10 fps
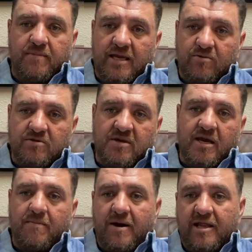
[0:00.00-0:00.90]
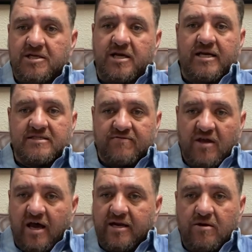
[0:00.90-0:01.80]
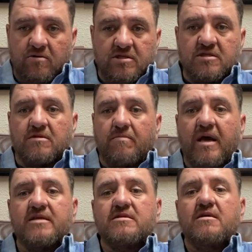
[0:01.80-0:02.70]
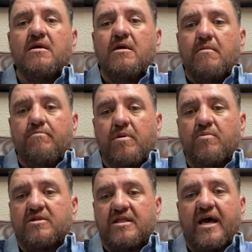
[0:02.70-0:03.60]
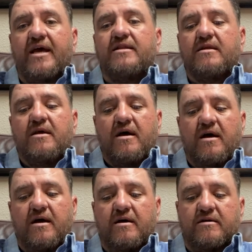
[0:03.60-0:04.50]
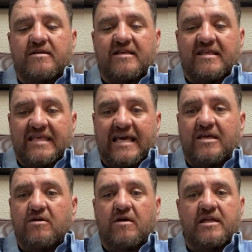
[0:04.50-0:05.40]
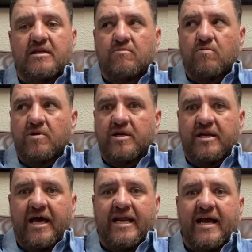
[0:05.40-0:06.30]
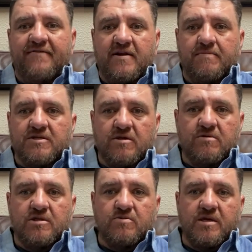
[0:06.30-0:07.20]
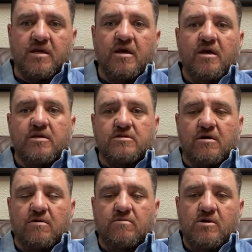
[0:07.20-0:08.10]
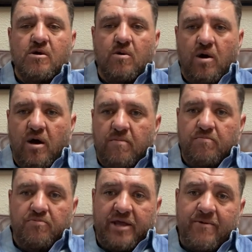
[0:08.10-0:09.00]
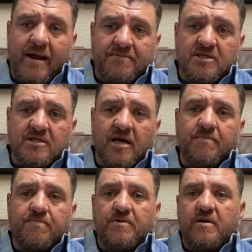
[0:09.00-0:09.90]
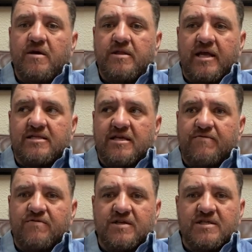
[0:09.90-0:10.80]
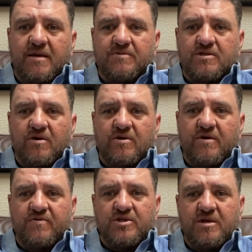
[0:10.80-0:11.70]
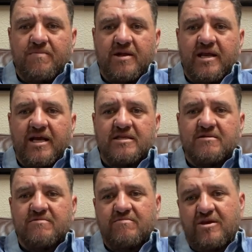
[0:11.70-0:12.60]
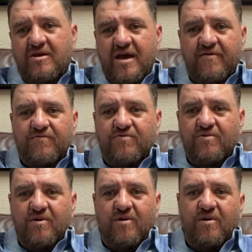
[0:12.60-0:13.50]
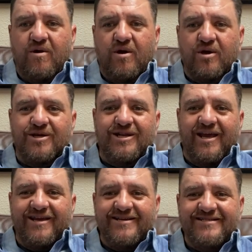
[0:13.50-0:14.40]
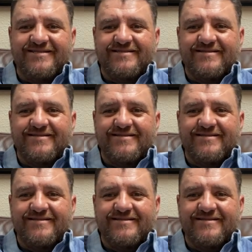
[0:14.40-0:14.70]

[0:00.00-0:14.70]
being with me. I apologize that the audio isn't the best, but with that, thank you. I didn't want to not have an episode this week. So, well, that wraps us up. That's it for this episode of the Shit Podcast. May you have a good day.